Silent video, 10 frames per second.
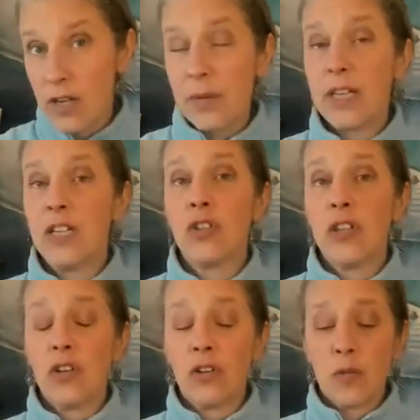coming into
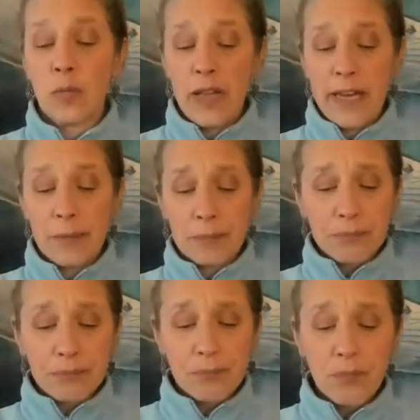the earth plane.
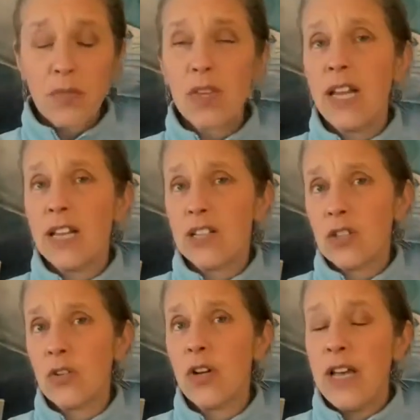And
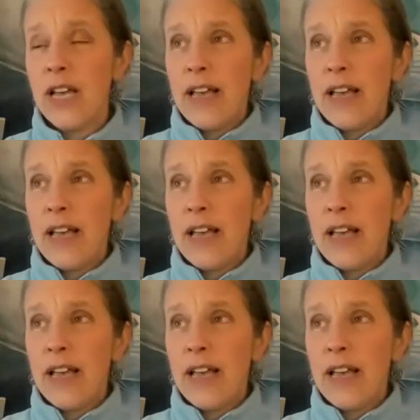so